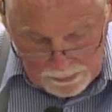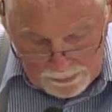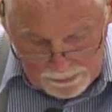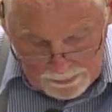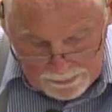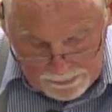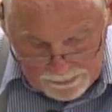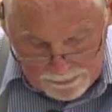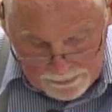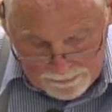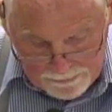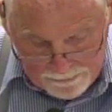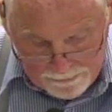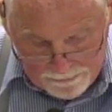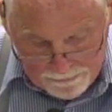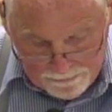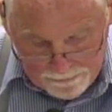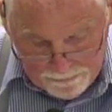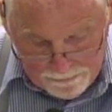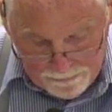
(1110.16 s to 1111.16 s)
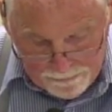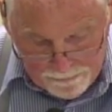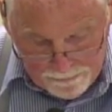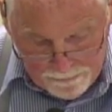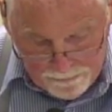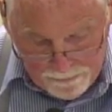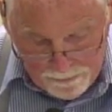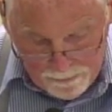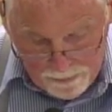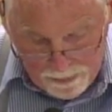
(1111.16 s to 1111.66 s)

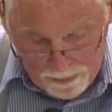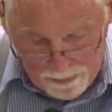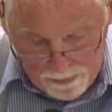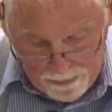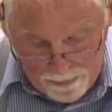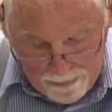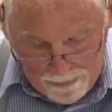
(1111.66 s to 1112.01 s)
Nobody speaks.